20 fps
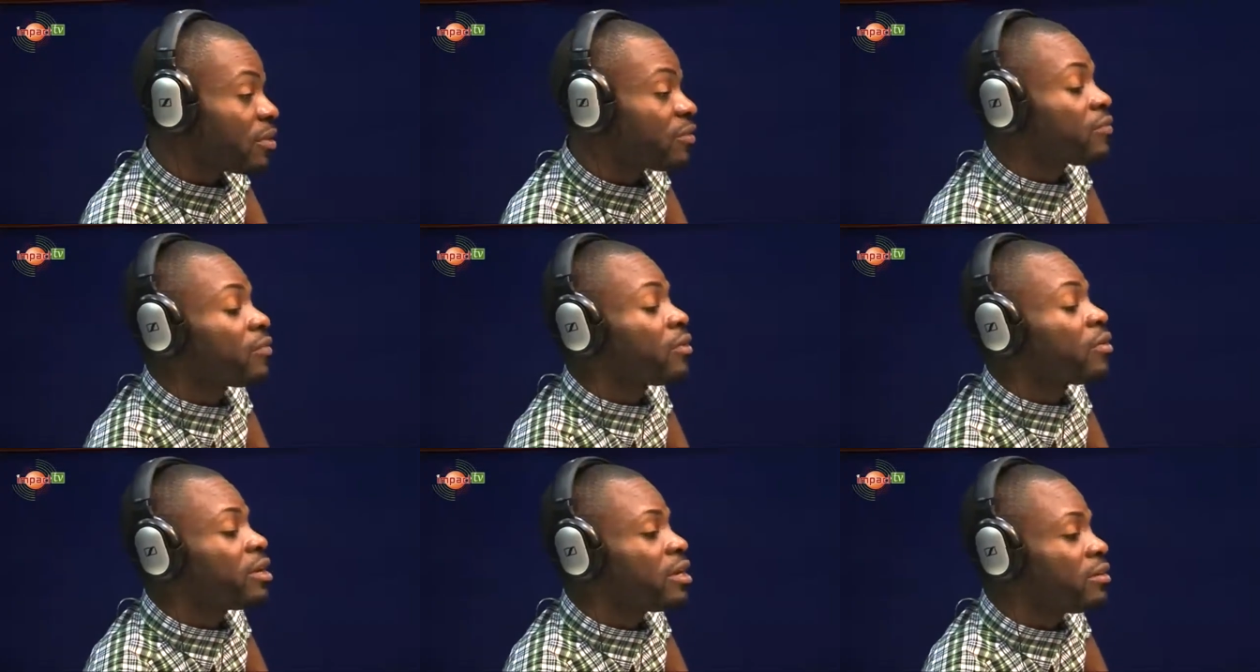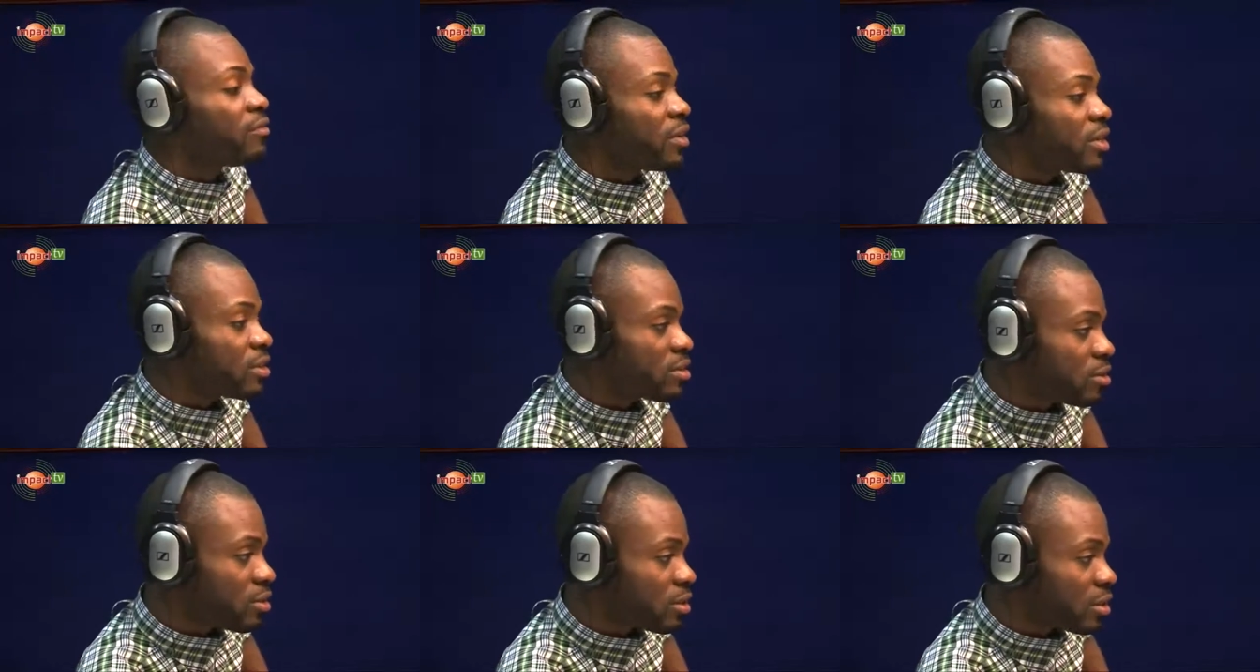foreign
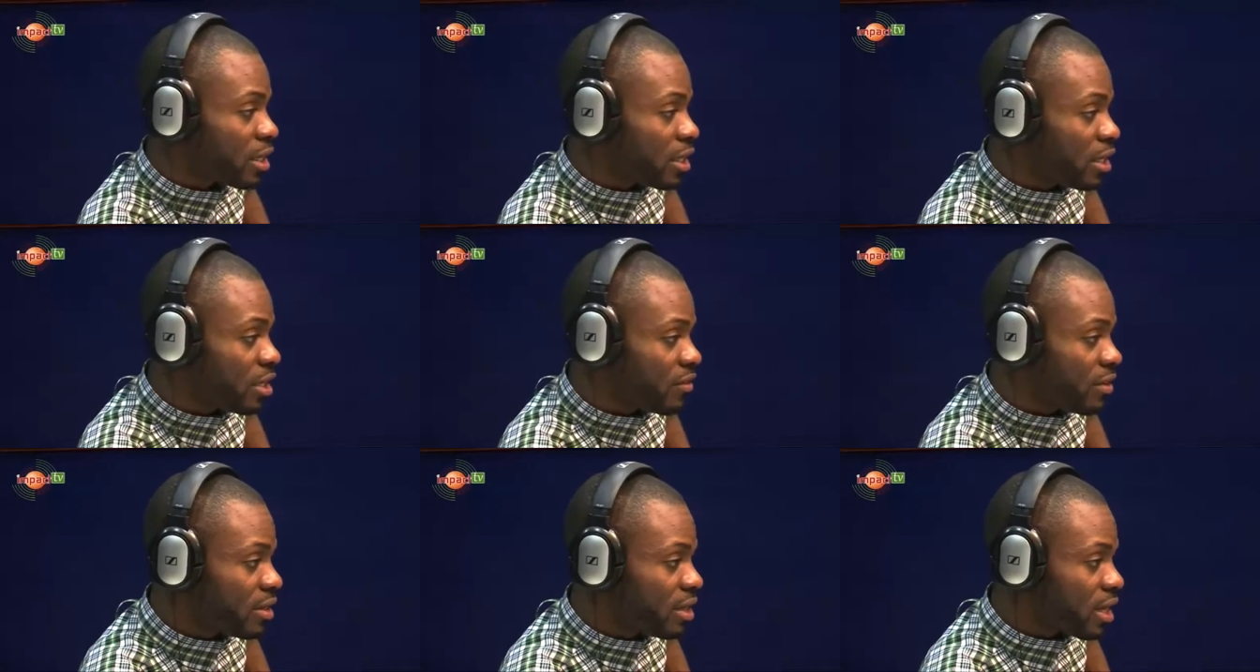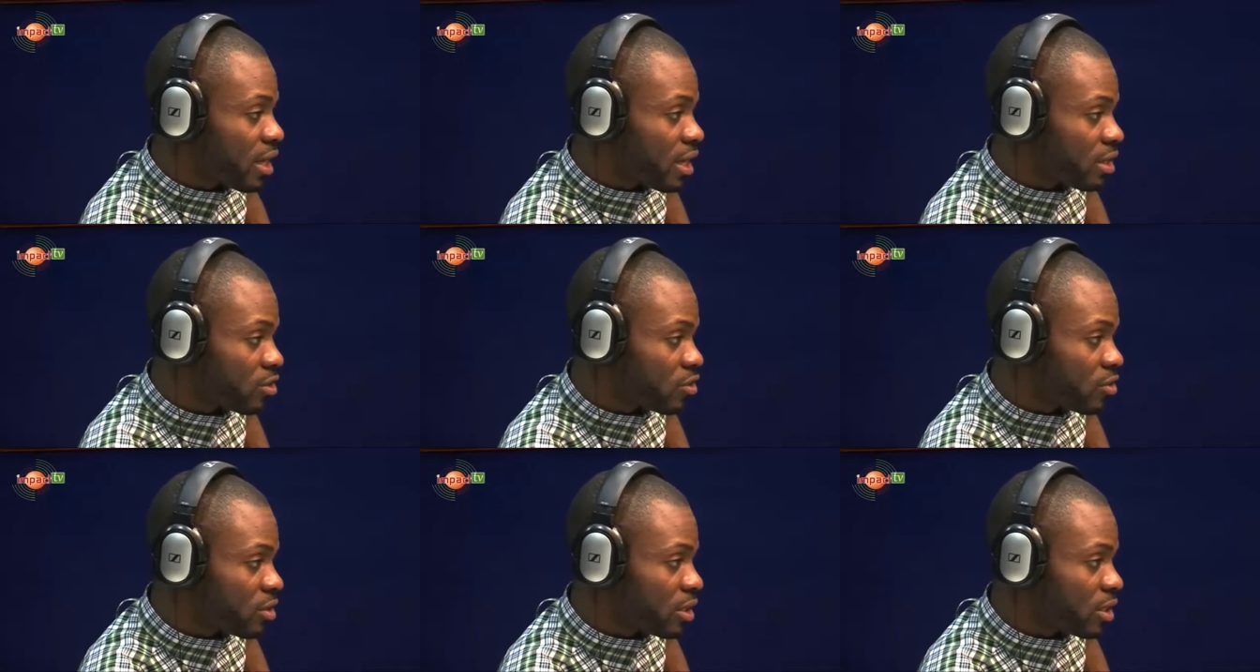investors are leaving the
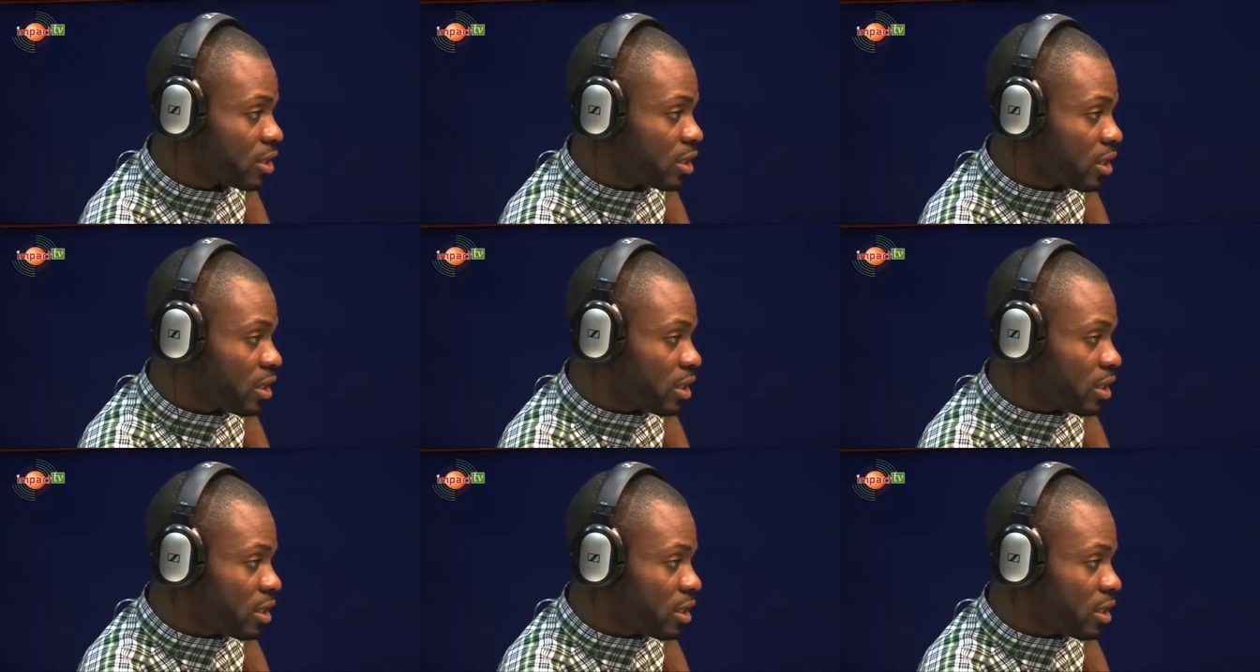country,